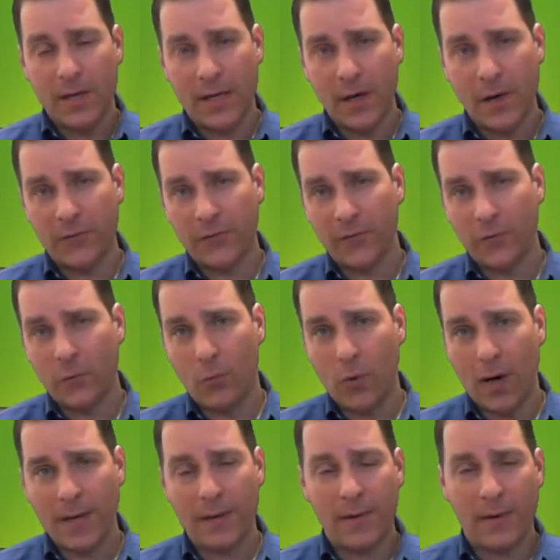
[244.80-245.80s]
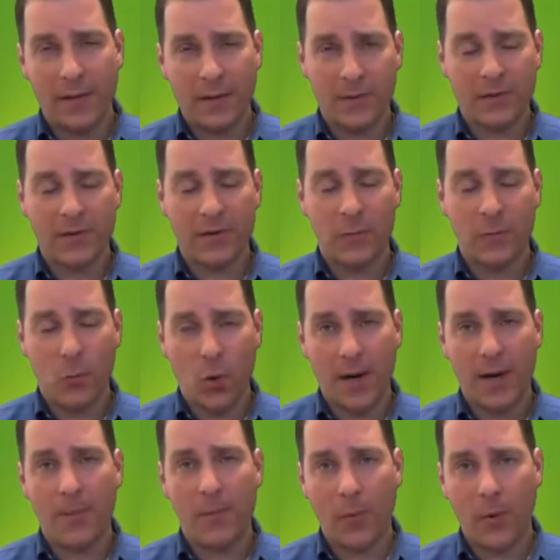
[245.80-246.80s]
It goes through especially
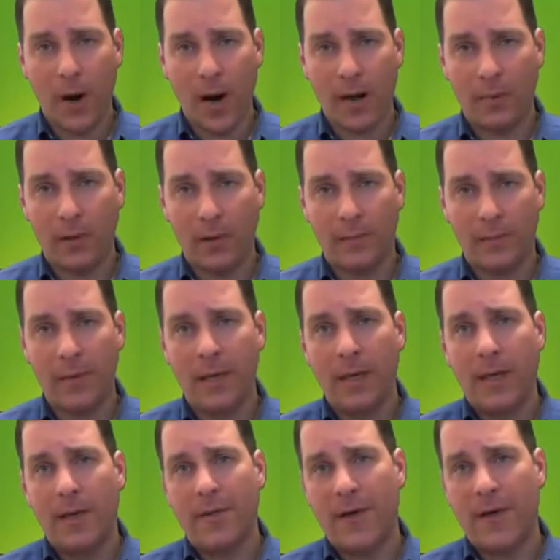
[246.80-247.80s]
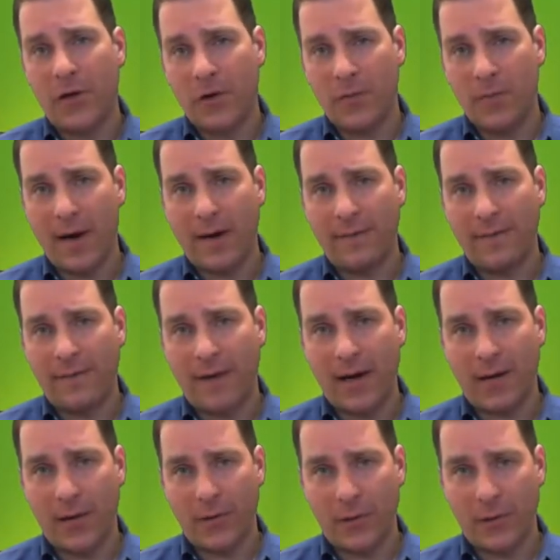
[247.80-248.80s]
one problem that you might
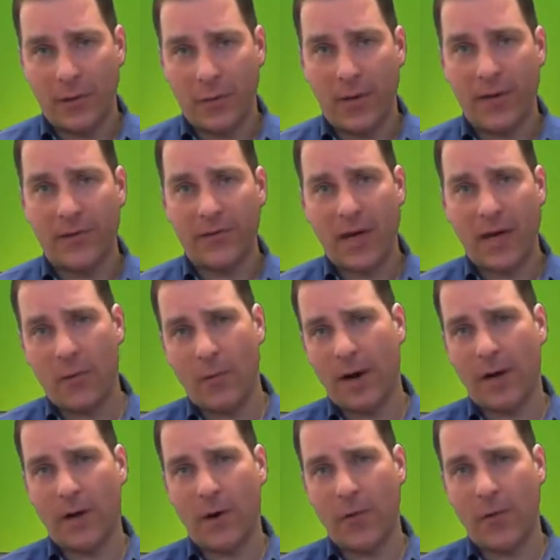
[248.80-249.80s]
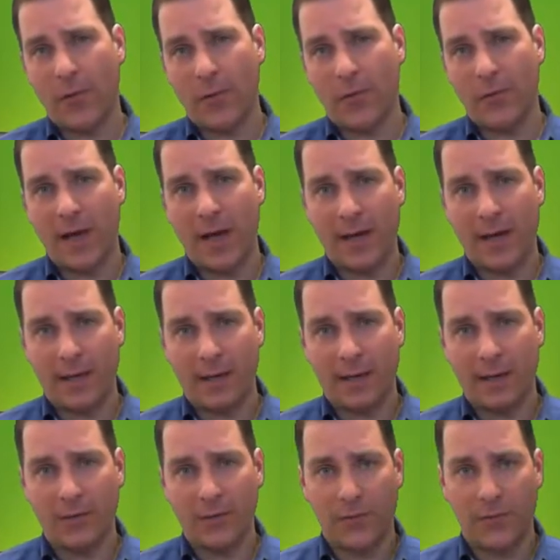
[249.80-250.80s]
find on the quiz. I want to go through that in
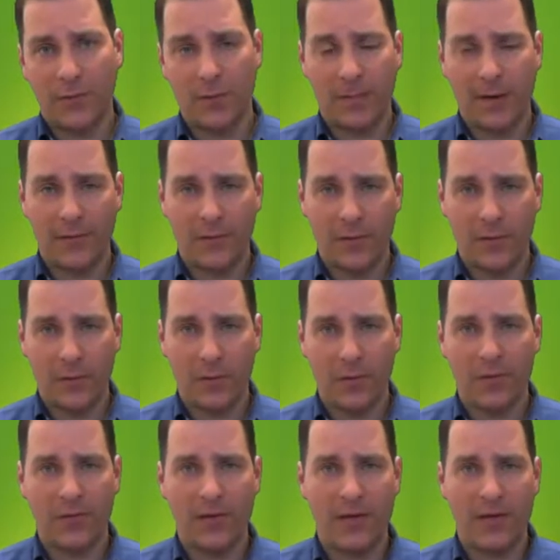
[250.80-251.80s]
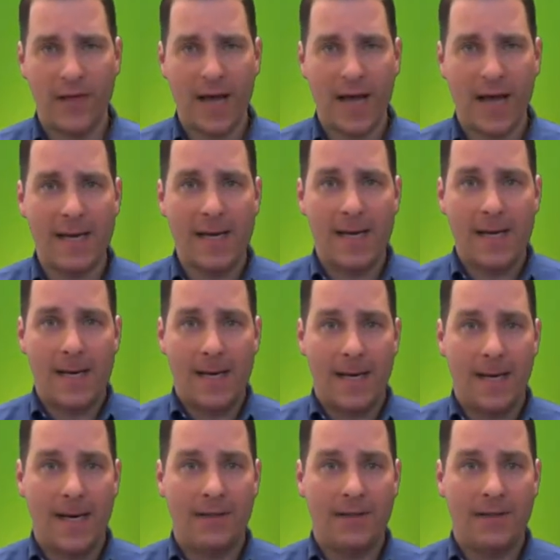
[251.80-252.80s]
lecture format, so you will see that
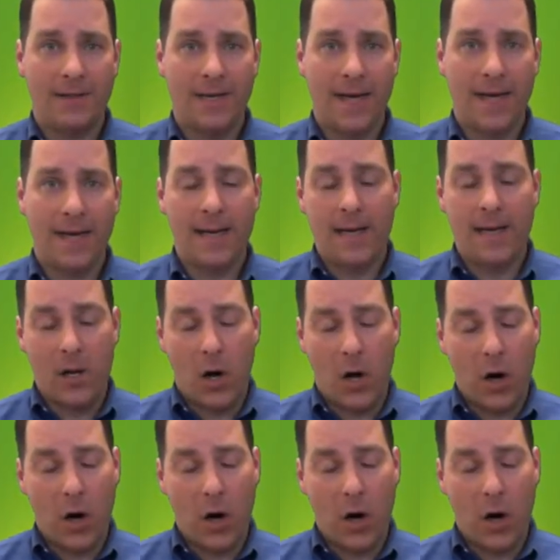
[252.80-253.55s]
today.